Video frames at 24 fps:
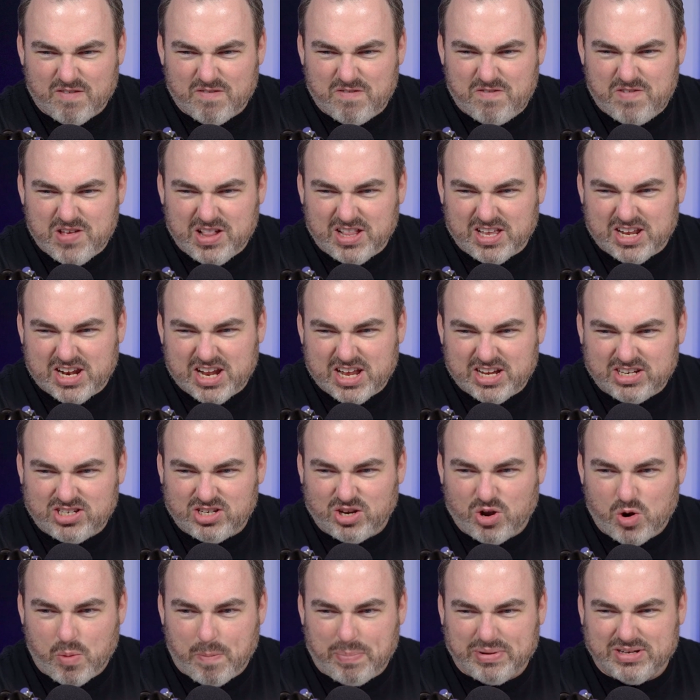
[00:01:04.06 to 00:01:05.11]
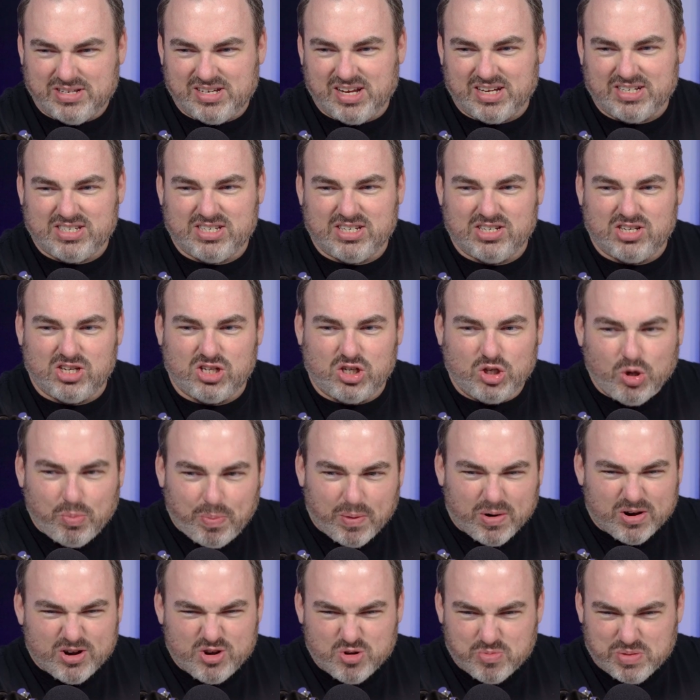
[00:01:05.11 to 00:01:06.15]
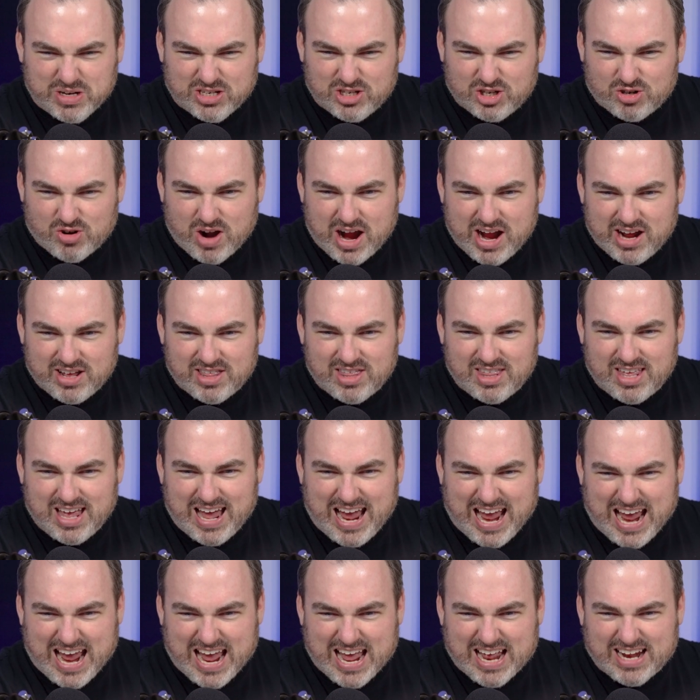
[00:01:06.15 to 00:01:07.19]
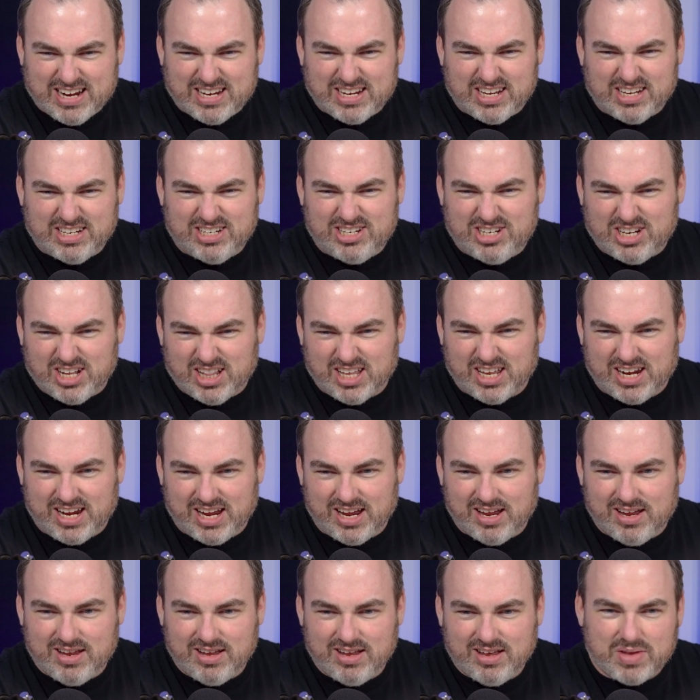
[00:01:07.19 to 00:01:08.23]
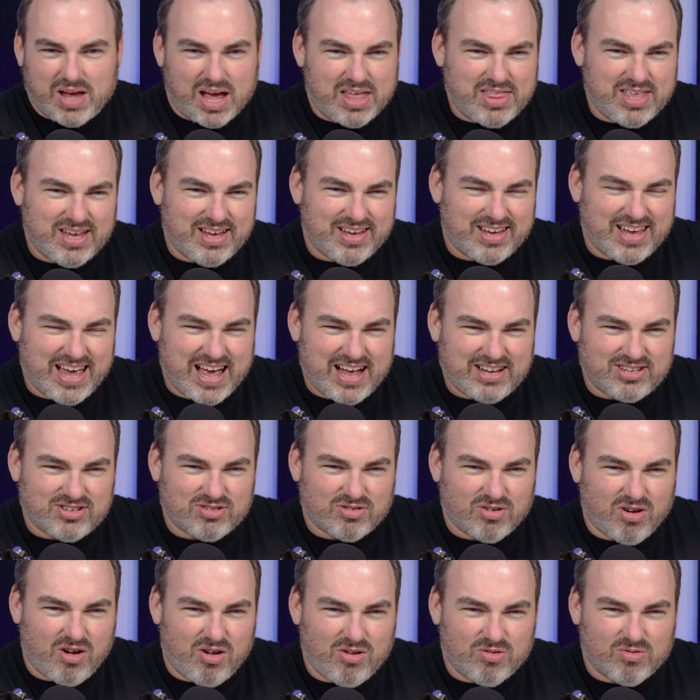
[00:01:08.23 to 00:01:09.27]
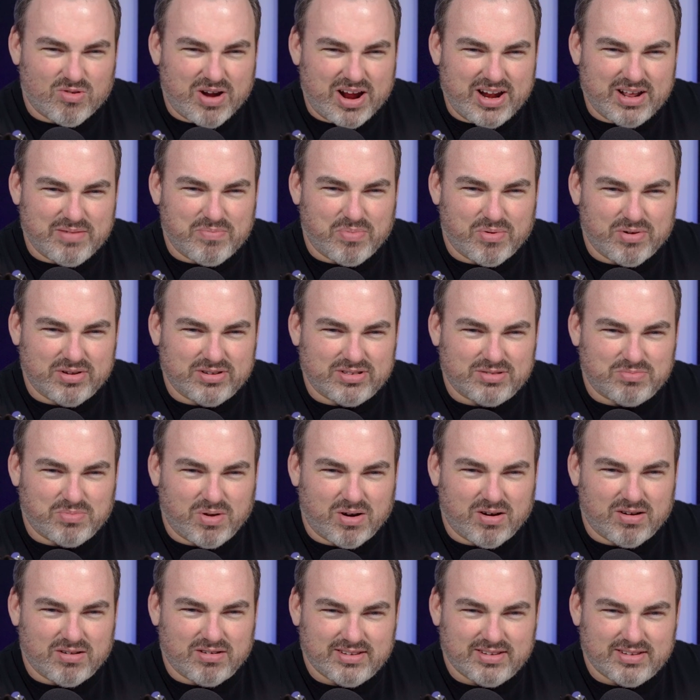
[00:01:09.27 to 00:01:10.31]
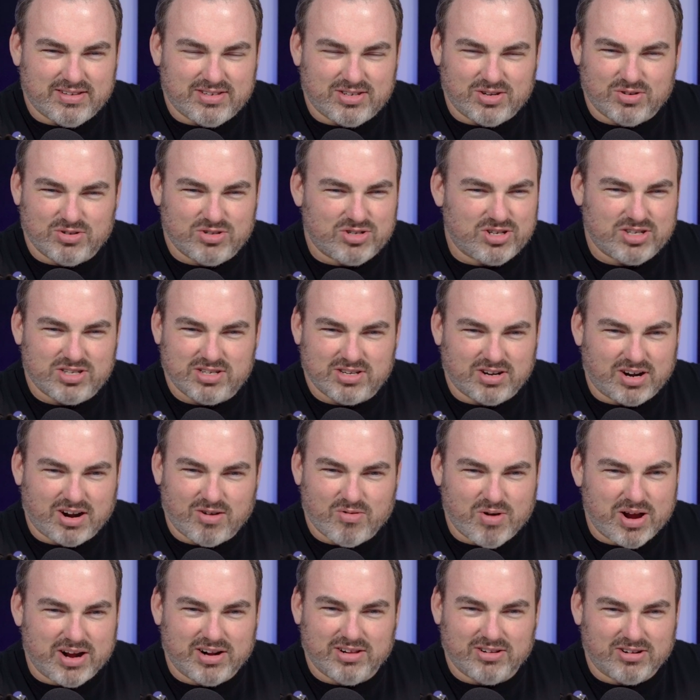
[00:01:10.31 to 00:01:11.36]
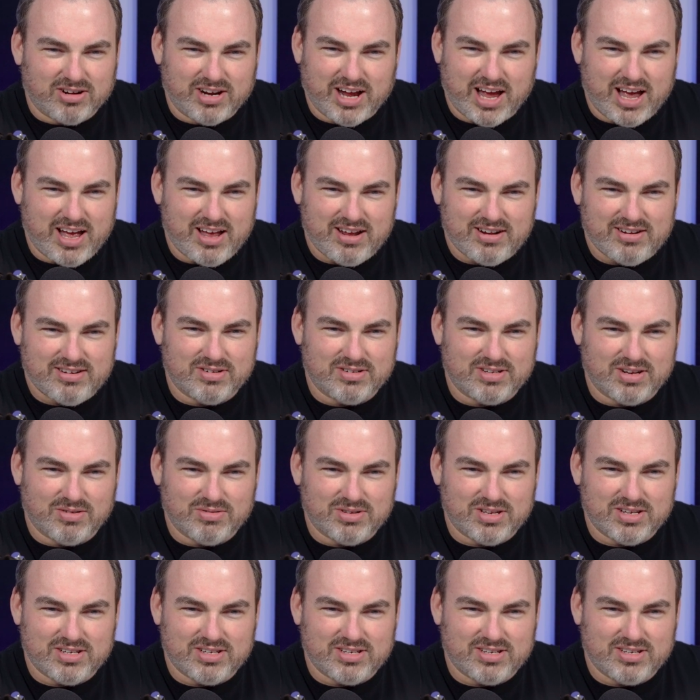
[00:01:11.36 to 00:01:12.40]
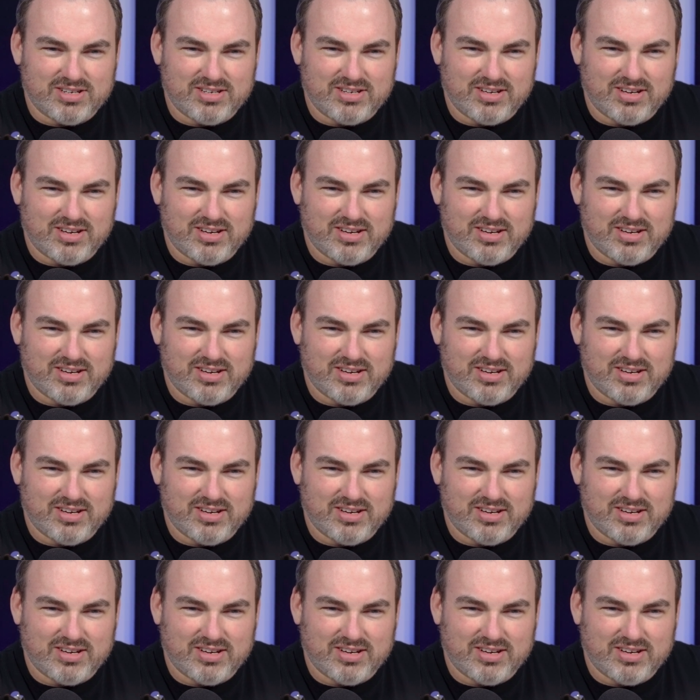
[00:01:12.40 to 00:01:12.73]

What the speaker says: villainess who possesses superhuman strength and agility. I think cats are already pretty smart. So it's just like a regular cat. Is that what this is?